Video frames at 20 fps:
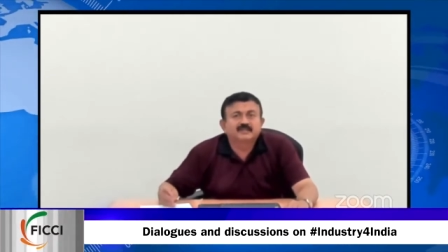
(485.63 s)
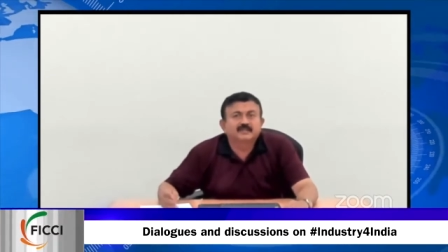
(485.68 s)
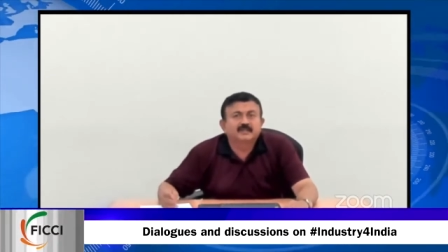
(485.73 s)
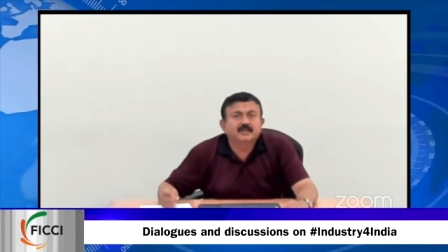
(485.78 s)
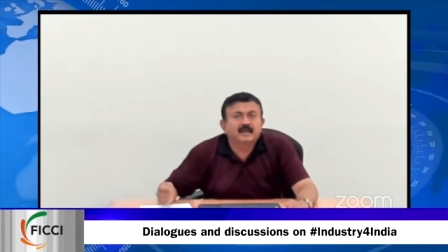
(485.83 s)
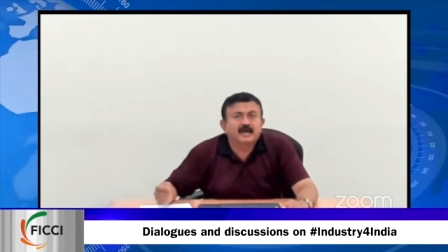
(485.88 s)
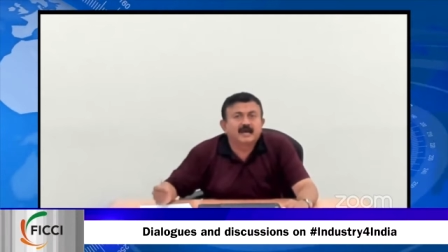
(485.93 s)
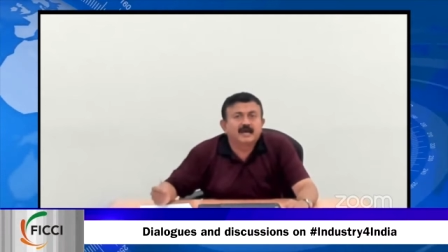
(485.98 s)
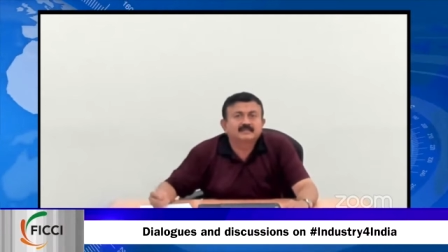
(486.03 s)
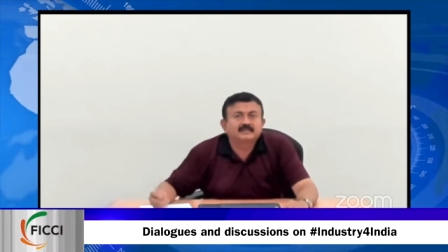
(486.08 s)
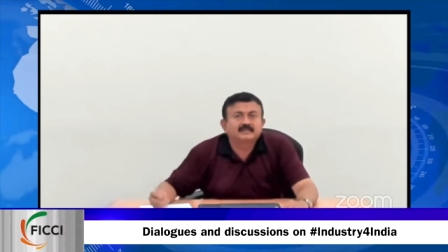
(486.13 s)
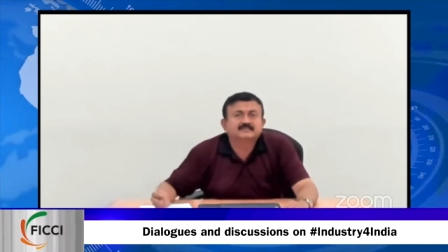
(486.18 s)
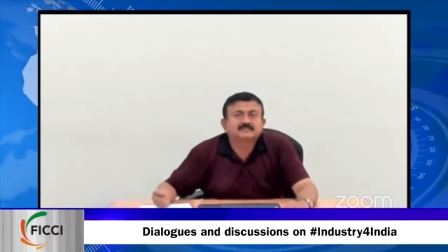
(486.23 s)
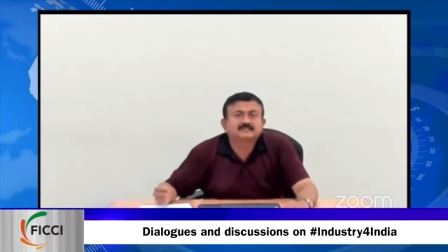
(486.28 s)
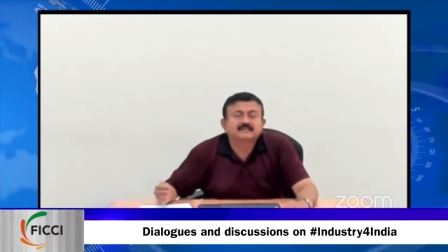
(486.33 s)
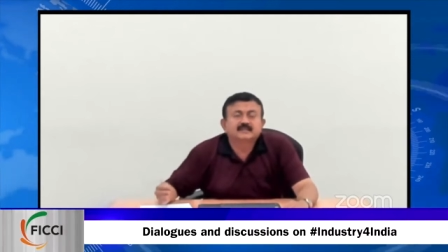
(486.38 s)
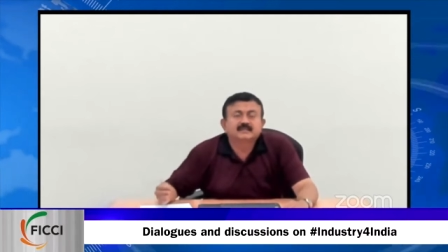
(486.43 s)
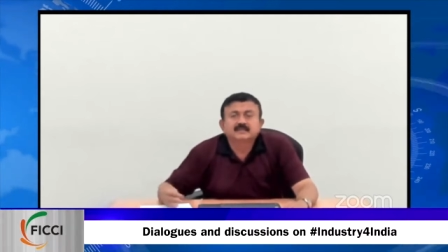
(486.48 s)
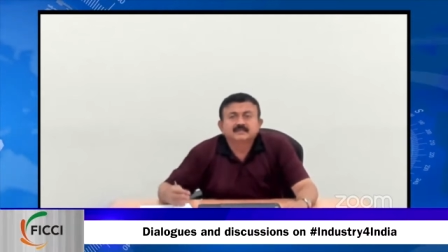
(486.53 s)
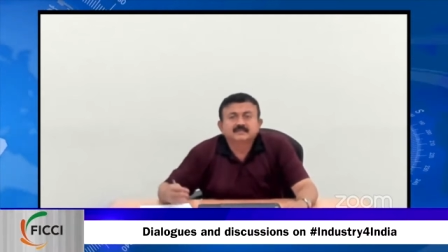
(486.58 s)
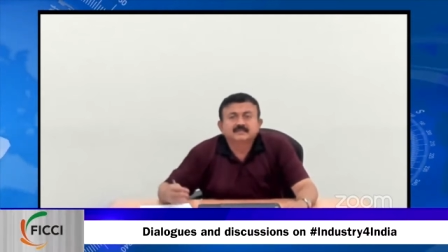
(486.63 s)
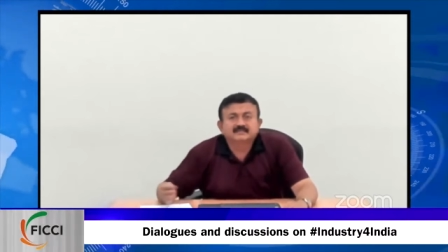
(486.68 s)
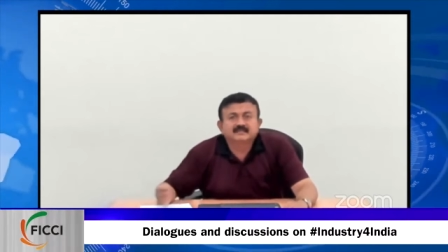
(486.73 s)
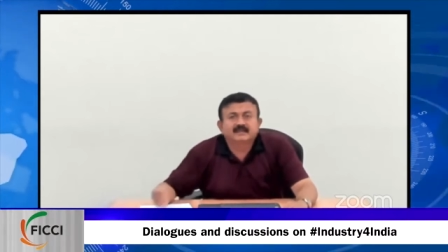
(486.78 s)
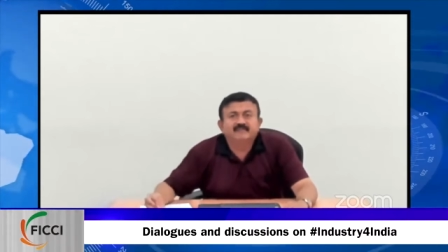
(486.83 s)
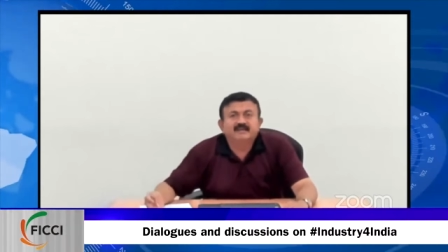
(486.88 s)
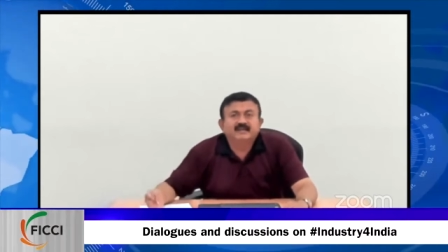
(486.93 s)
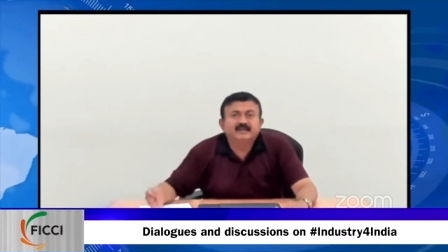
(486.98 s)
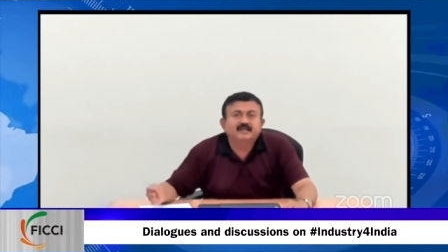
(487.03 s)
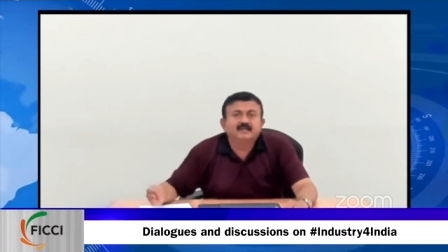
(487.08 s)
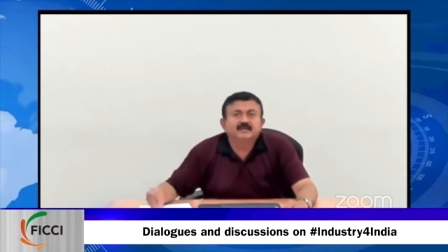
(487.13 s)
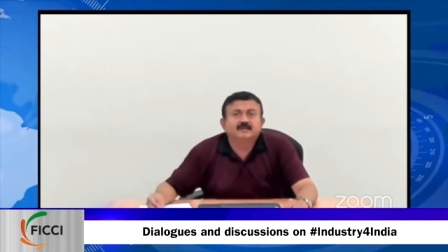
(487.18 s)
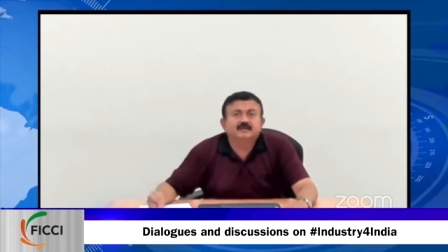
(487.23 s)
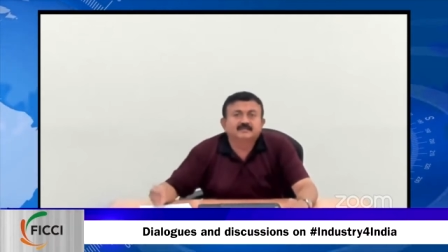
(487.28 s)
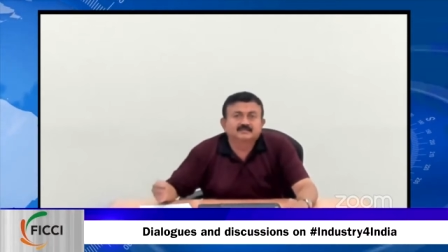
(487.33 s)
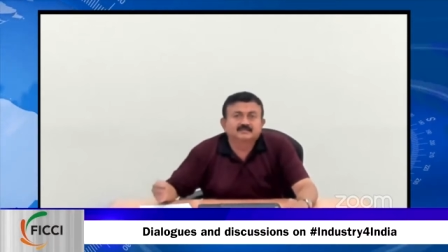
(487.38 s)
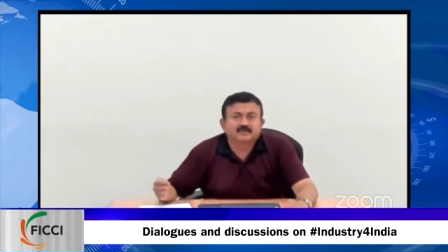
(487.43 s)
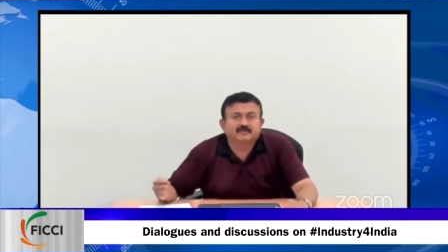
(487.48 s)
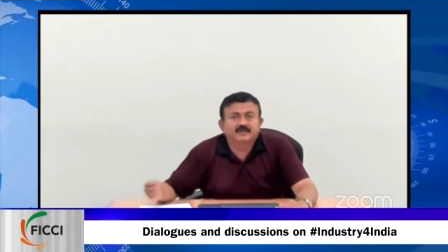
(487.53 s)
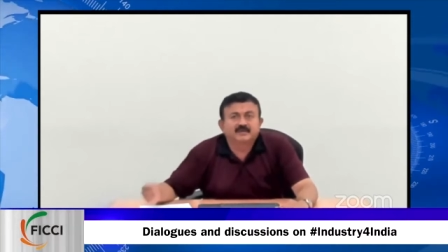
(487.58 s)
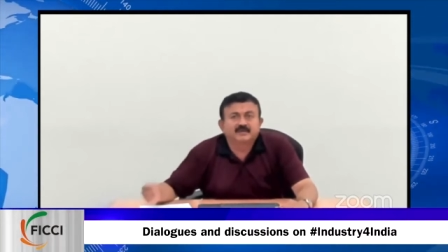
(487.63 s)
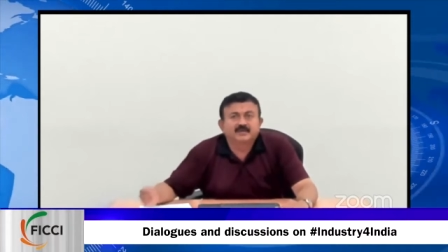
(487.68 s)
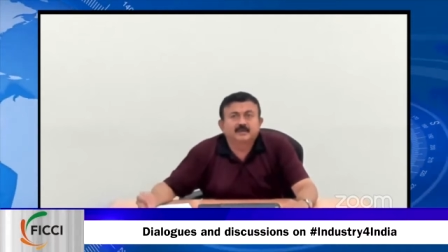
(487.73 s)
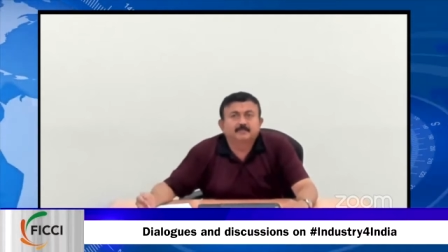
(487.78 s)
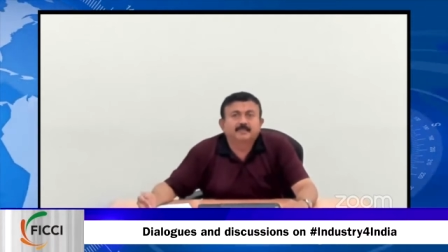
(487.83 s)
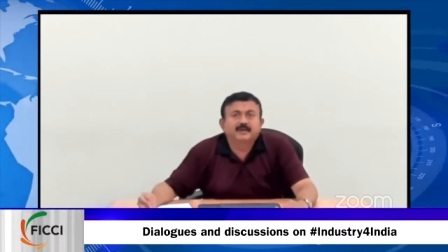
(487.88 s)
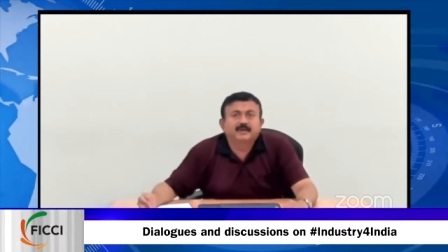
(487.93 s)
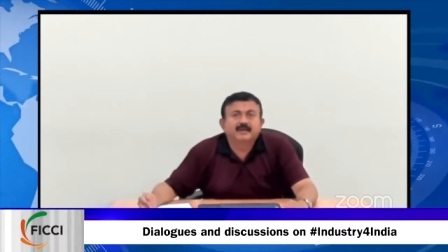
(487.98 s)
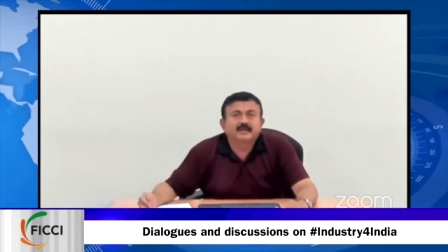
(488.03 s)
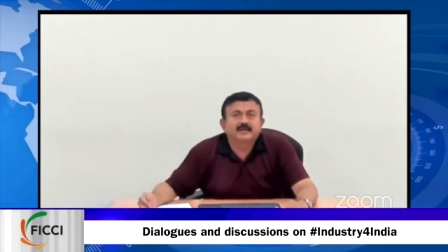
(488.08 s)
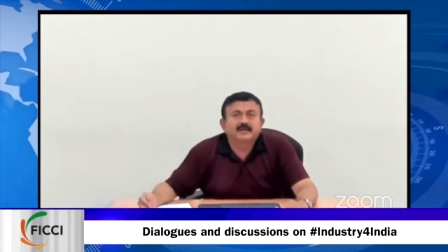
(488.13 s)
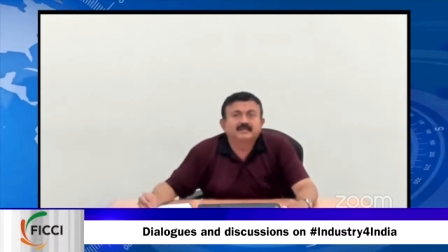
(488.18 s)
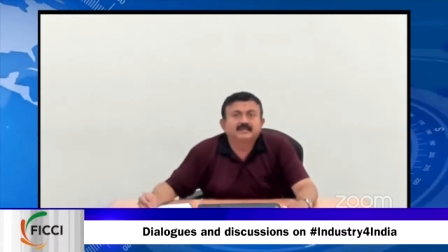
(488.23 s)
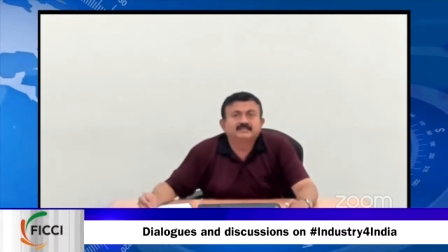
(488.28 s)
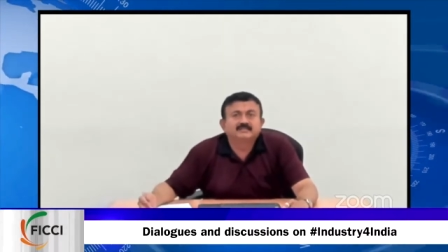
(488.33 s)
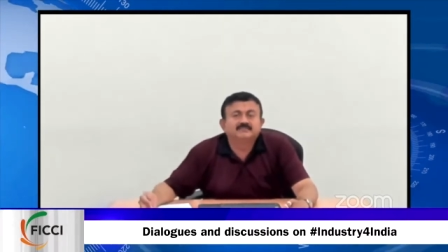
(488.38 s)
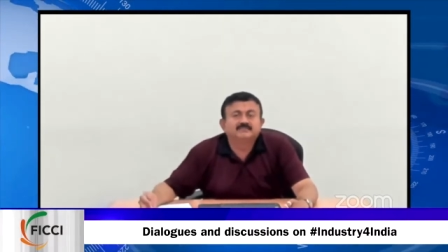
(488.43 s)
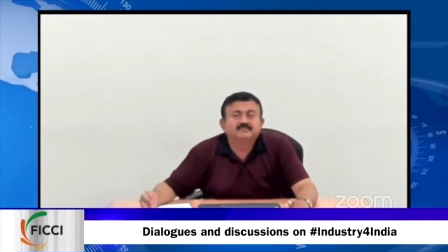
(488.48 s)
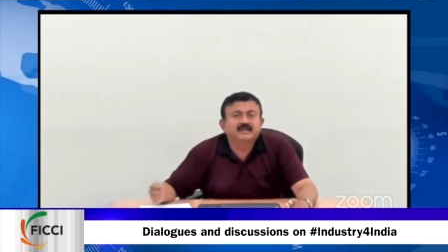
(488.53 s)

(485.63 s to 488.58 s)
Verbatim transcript: in the last 70 years of independence,